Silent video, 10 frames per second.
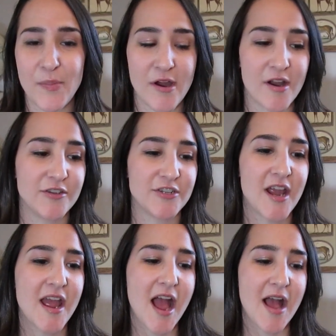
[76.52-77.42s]
purge,
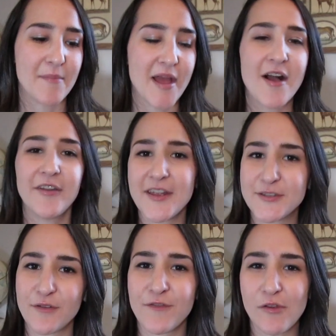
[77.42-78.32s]
um, I held on
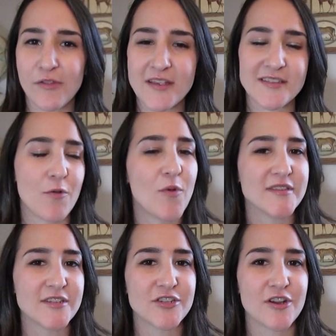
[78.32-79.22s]
to a few things I
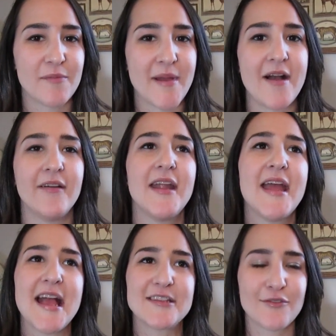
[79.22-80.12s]
wasn't sure about,
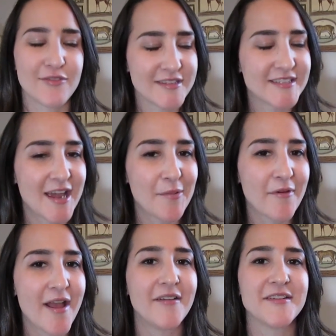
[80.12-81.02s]
and so this time
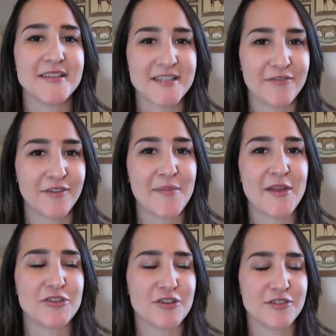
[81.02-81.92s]
around, I definitely
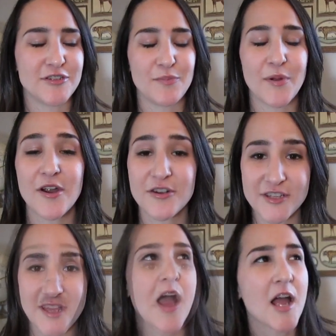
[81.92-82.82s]
made sure to purge
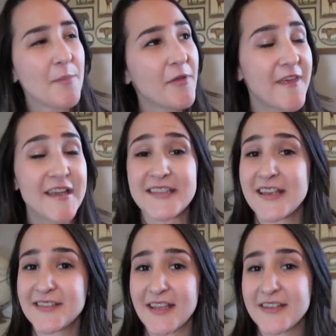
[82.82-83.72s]
them. A couple things I
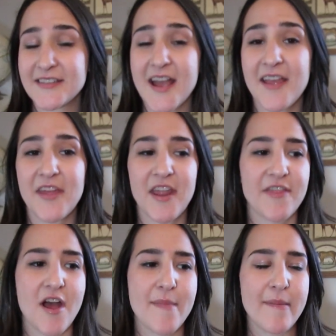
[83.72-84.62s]
set aside that I
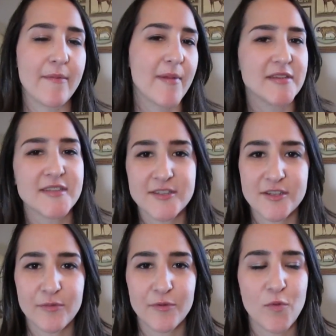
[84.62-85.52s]
thought maybe my
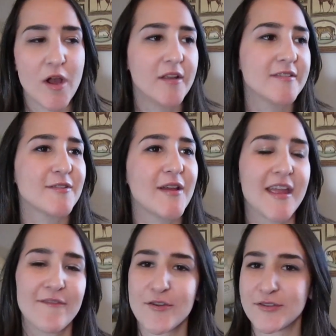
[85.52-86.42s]
sister would want, so I
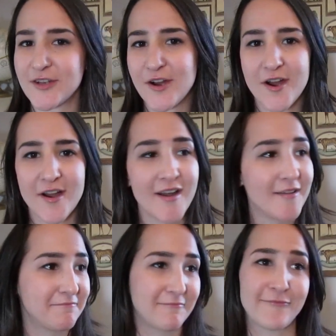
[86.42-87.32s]
gave those to
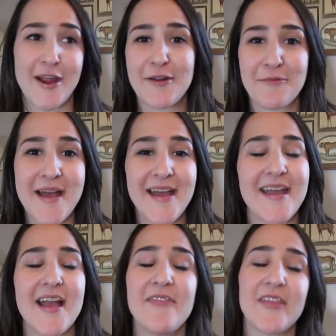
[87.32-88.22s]
her right
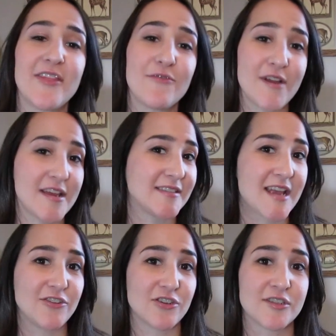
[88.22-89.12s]
away. And then the rest
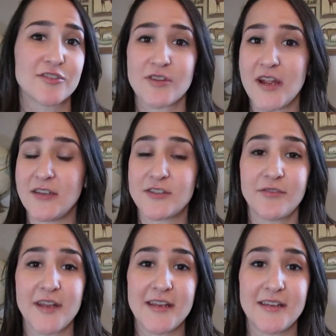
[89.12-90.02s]
I just straight
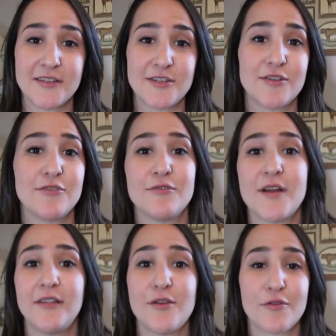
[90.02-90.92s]
donated to
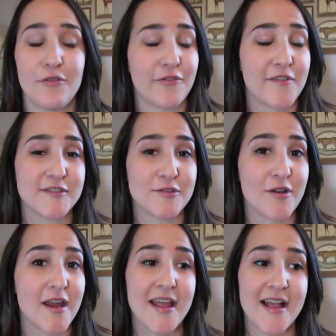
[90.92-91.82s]
a local thrift
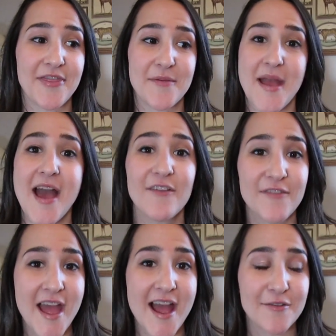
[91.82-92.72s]
store and got them out of
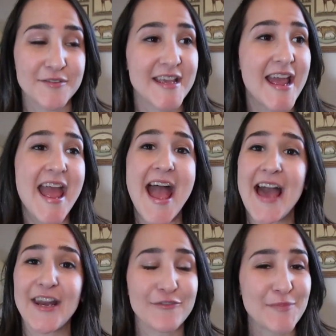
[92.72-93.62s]
the house
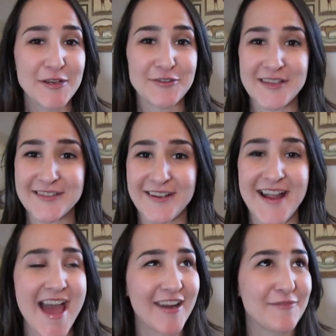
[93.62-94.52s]
out of my dresser,
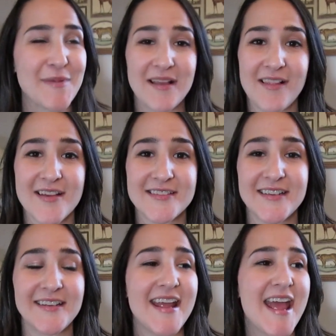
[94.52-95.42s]
out of my
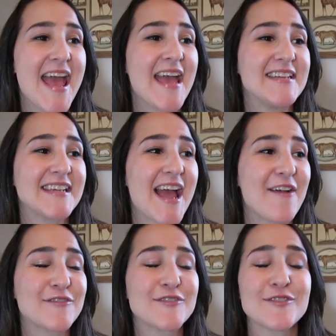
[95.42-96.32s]
closet, and I
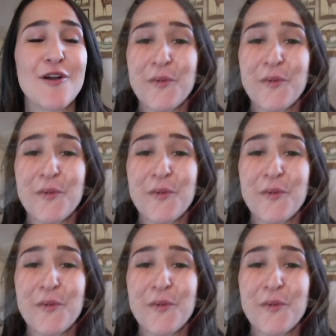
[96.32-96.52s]
have so